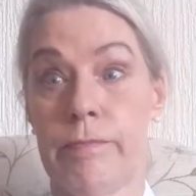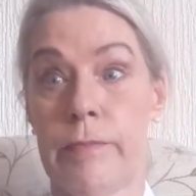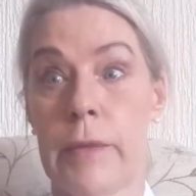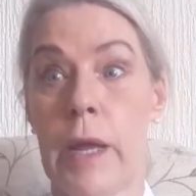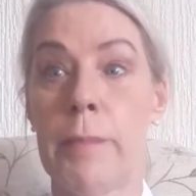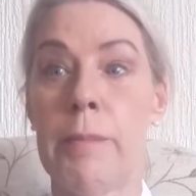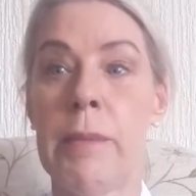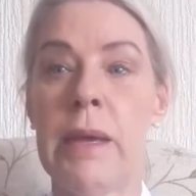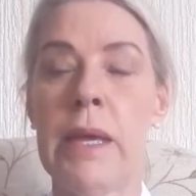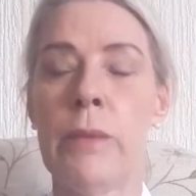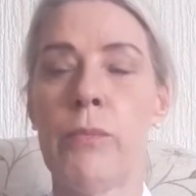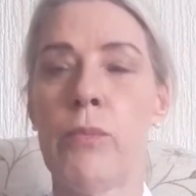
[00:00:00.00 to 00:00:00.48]

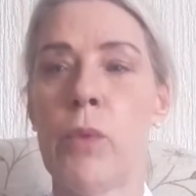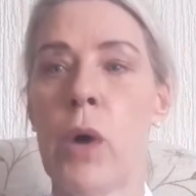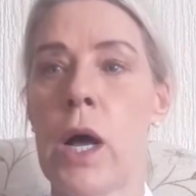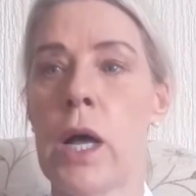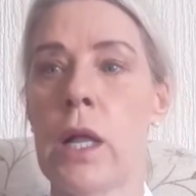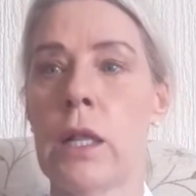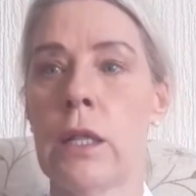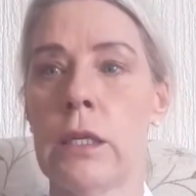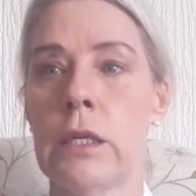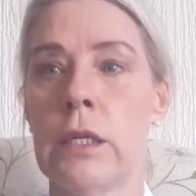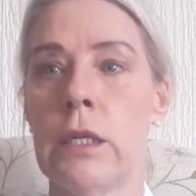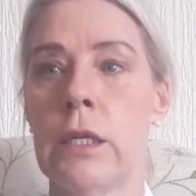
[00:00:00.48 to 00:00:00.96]

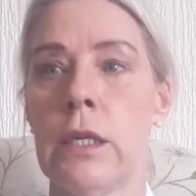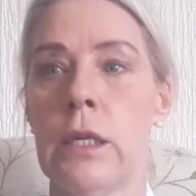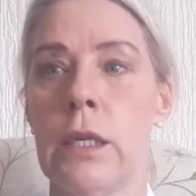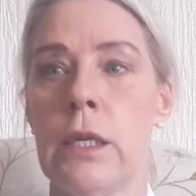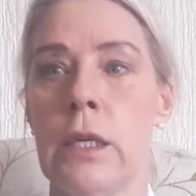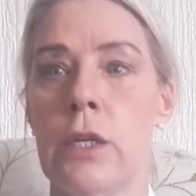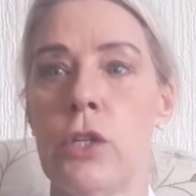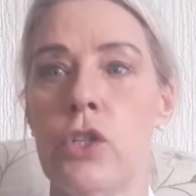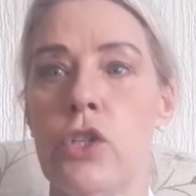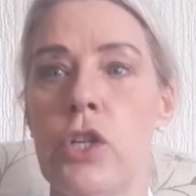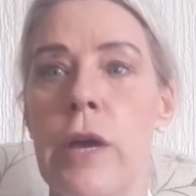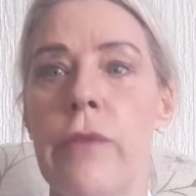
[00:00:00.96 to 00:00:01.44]
Meanwhile,
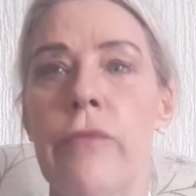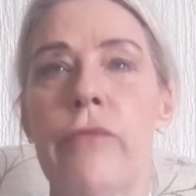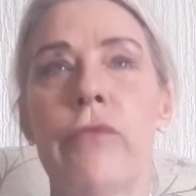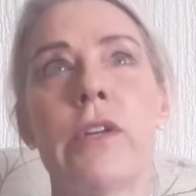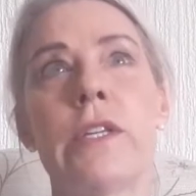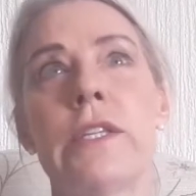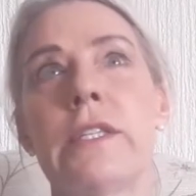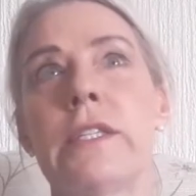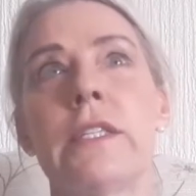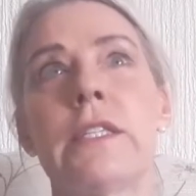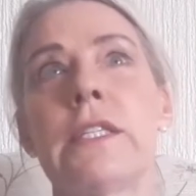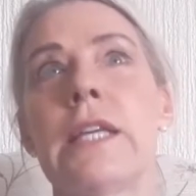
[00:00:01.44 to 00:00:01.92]
Geoffrey
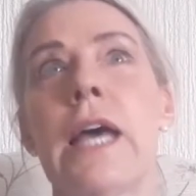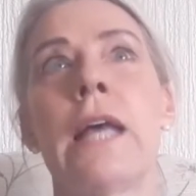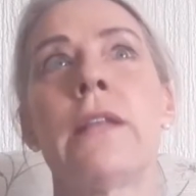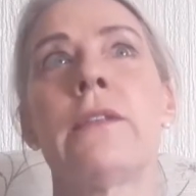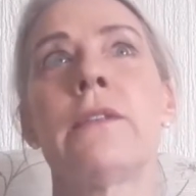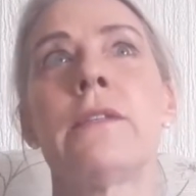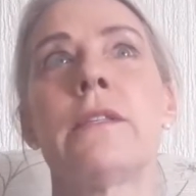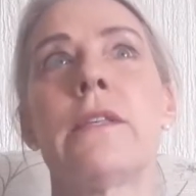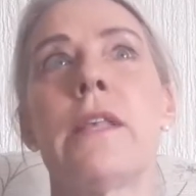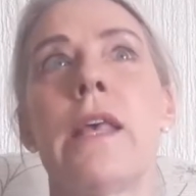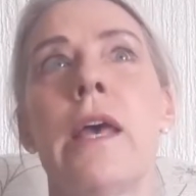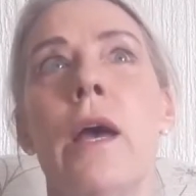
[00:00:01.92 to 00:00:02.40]

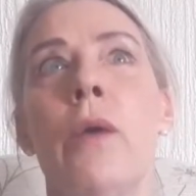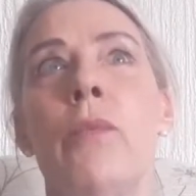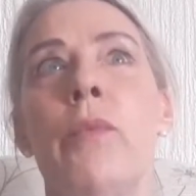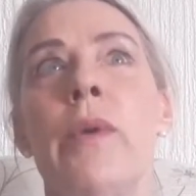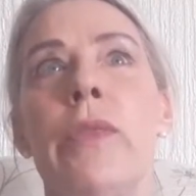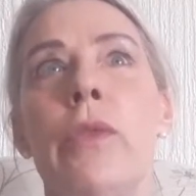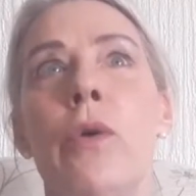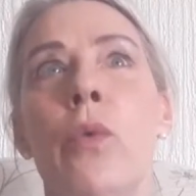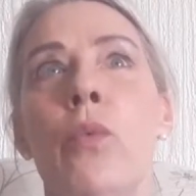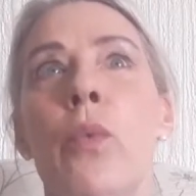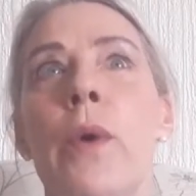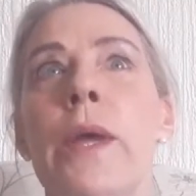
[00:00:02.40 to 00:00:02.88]
stands there with
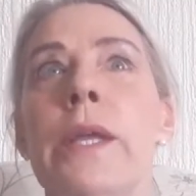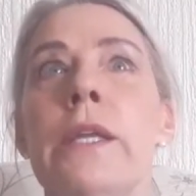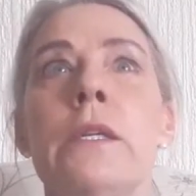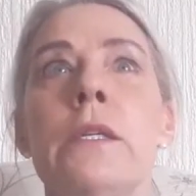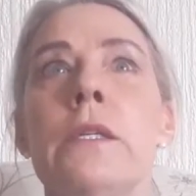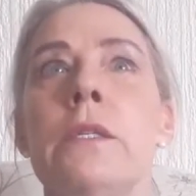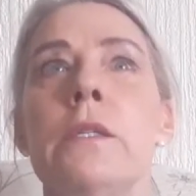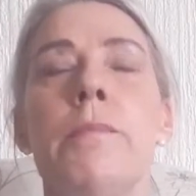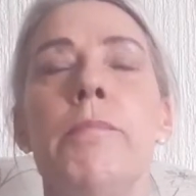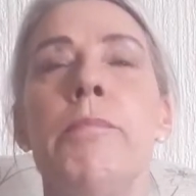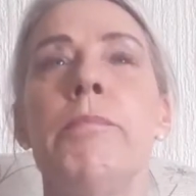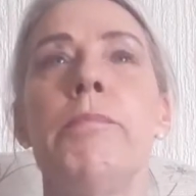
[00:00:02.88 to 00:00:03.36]
the
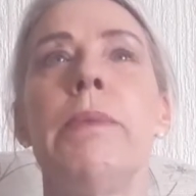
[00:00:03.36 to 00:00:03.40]
wind